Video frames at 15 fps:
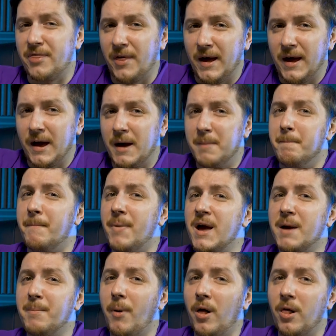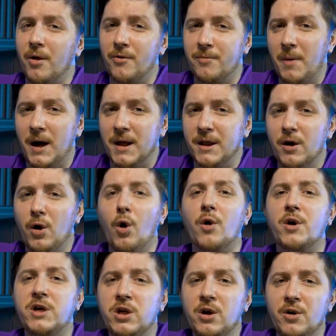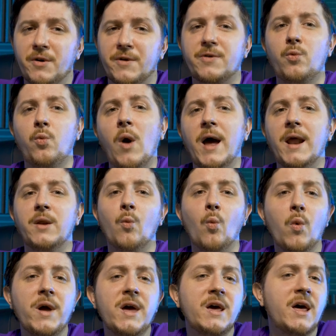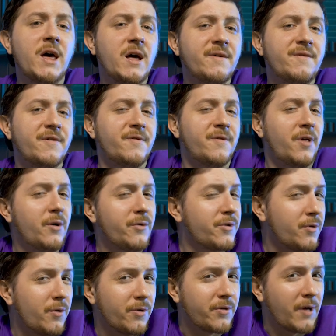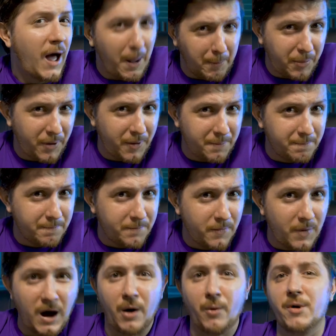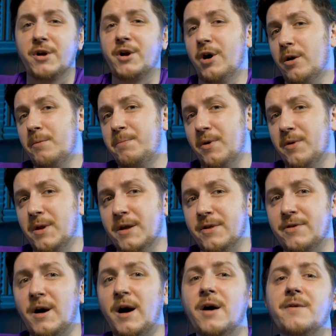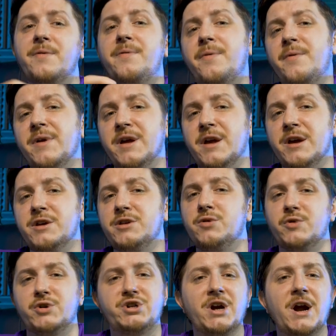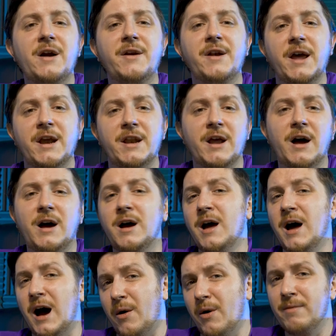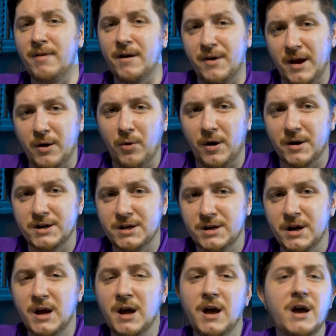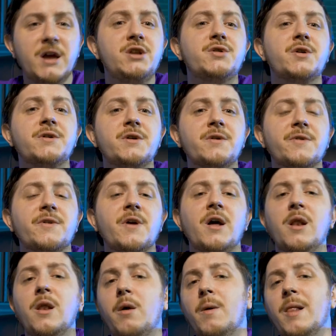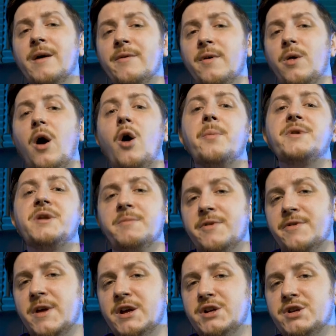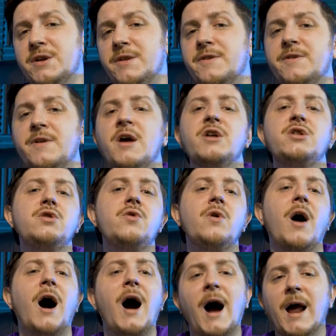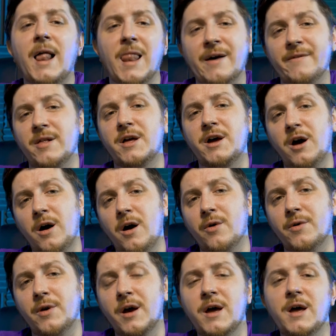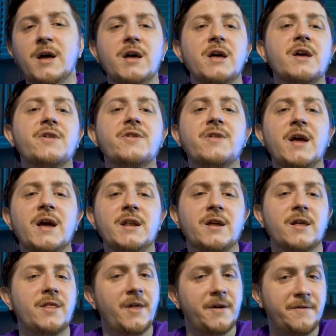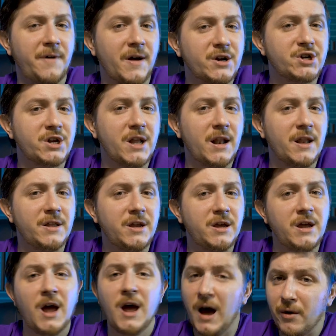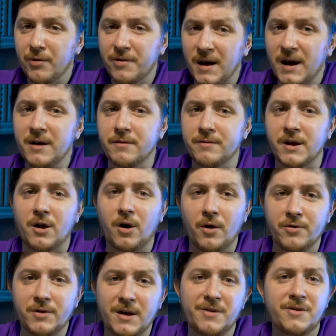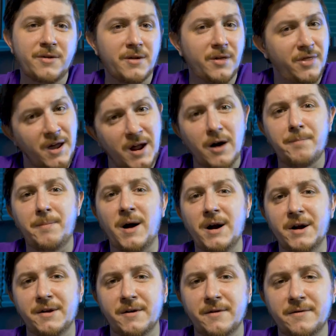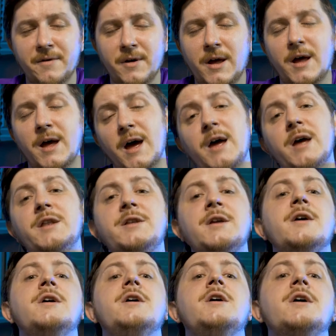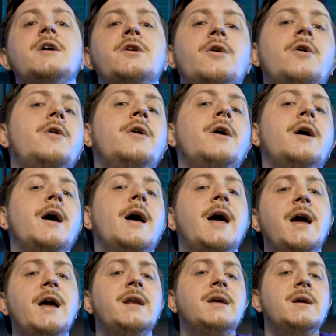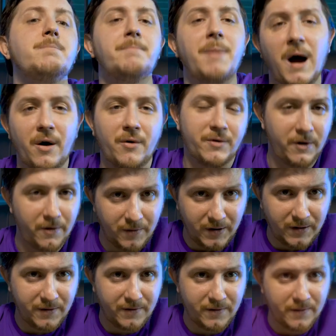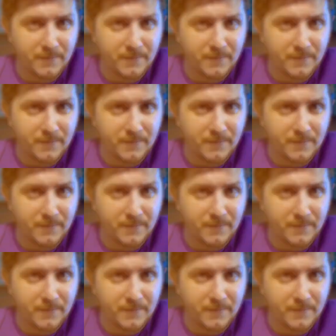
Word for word: thing. Big ball of mud occurs when we give those rules up. Our components are free to share data however they want, introduce low-level optimizations to high-level code, extend the functionality outside of the context they are part of, and ignore any boundaries.